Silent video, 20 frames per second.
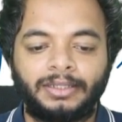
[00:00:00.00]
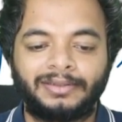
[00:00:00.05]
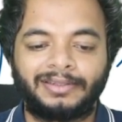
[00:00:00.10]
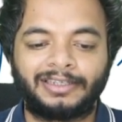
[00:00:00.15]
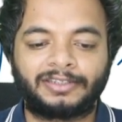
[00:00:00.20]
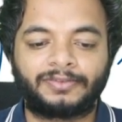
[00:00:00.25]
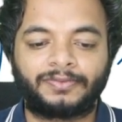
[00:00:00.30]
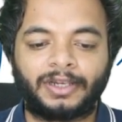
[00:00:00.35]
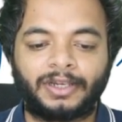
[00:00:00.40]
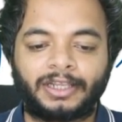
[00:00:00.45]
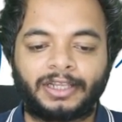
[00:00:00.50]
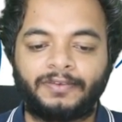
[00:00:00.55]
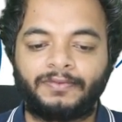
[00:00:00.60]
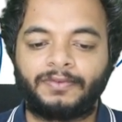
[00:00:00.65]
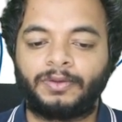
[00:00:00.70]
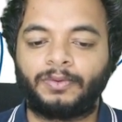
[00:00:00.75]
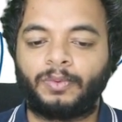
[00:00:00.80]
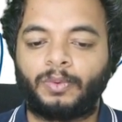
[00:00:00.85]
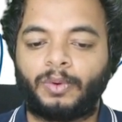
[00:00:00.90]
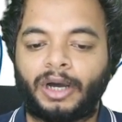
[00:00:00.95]
This will
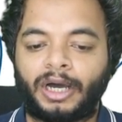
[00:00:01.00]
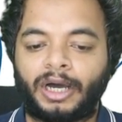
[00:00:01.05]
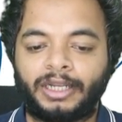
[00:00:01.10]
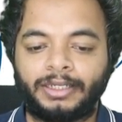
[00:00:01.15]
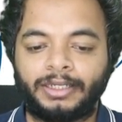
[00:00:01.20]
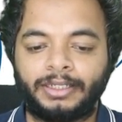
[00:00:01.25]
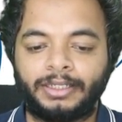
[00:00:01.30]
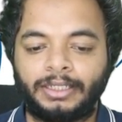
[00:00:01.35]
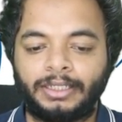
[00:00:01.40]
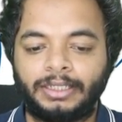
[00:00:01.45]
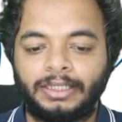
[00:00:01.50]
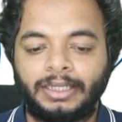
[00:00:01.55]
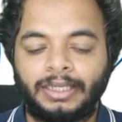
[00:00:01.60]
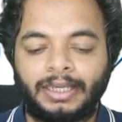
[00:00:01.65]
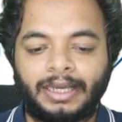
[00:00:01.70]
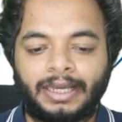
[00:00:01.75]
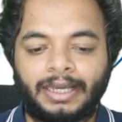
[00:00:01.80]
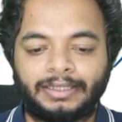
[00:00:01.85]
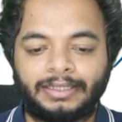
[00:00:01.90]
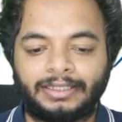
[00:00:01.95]
give you 1
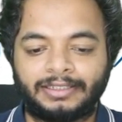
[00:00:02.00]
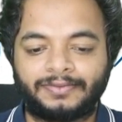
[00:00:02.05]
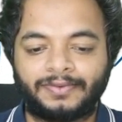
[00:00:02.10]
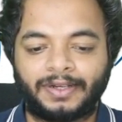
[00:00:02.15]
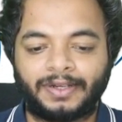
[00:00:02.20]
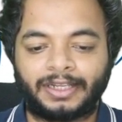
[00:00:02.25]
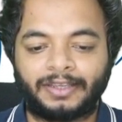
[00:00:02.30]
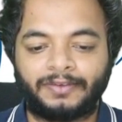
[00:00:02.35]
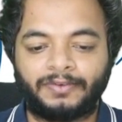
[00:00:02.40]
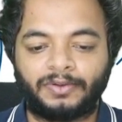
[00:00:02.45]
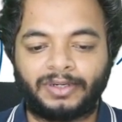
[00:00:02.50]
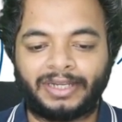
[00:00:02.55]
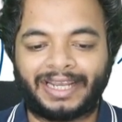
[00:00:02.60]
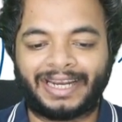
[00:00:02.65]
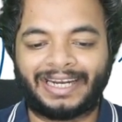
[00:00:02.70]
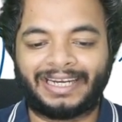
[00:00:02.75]
and this will give you